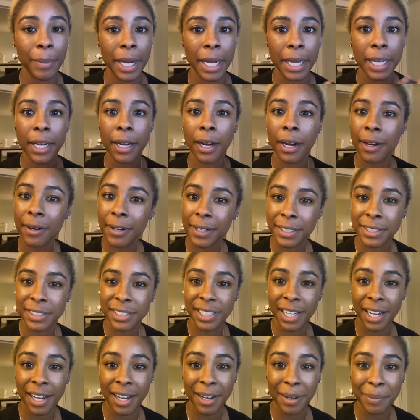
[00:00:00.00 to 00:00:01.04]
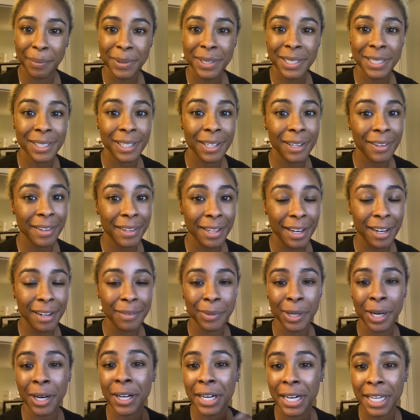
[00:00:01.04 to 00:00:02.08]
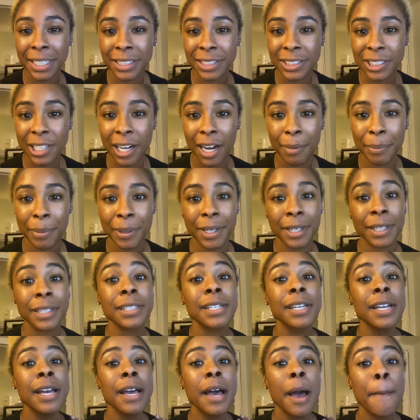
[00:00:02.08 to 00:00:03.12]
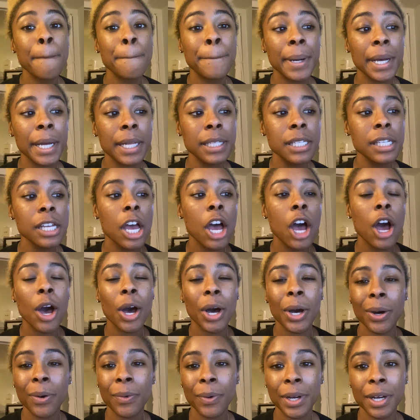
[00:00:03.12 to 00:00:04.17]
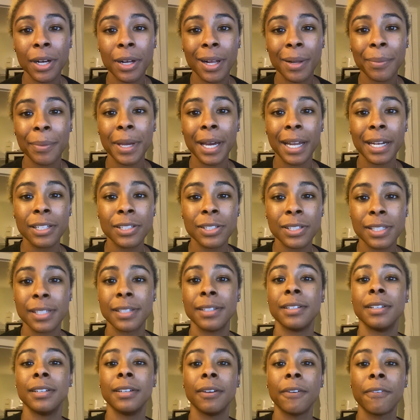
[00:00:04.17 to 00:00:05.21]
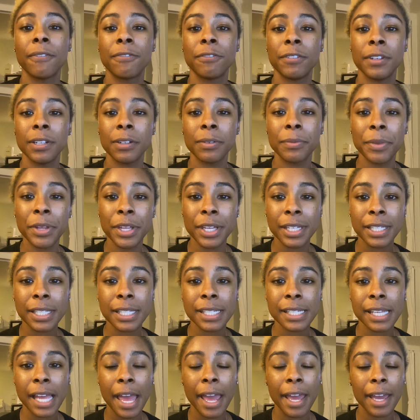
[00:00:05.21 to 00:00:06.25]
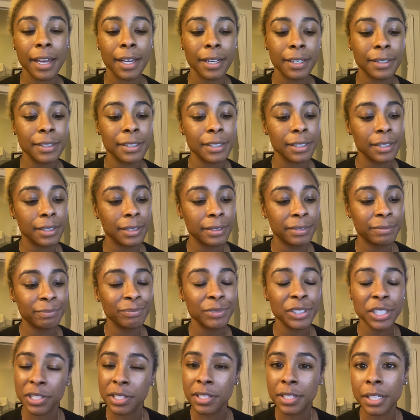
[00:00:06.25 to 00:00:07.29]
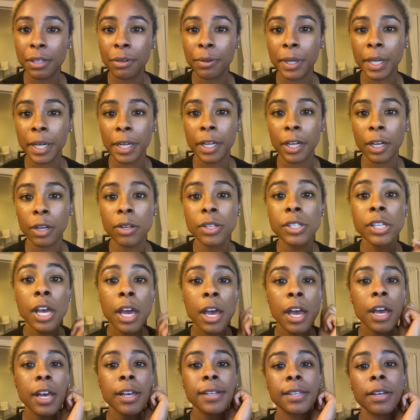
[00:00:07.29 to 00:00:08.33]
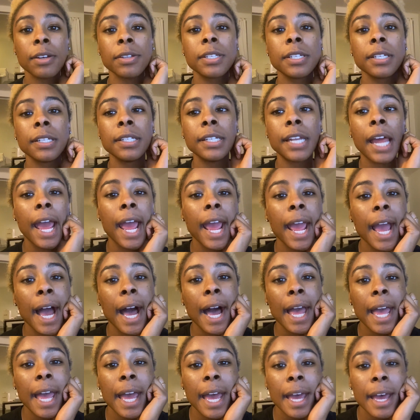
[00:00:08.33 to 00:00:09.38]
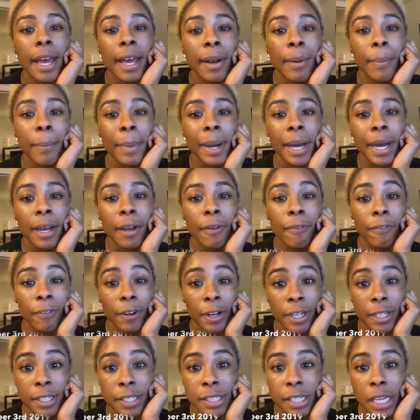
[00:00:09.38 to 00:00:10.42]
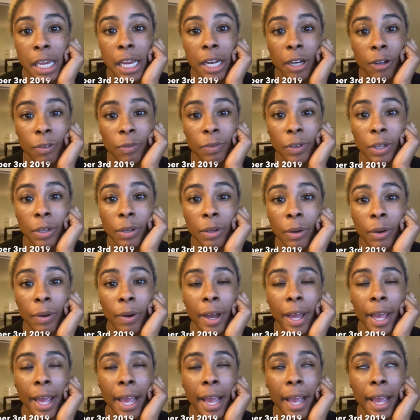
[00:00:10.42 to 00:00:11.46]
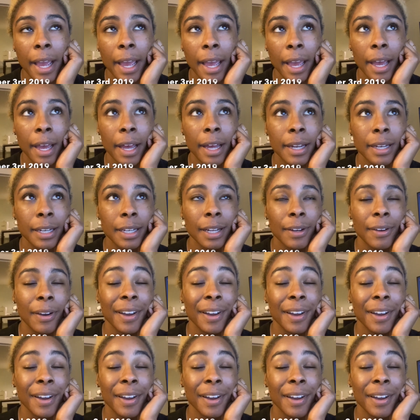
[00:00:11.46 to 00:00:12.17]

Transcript: my current job to know that I'm on a job hunt. But oh well, I'm kind of just gonna film this and um, just see where it goes. So today I had my first interview, and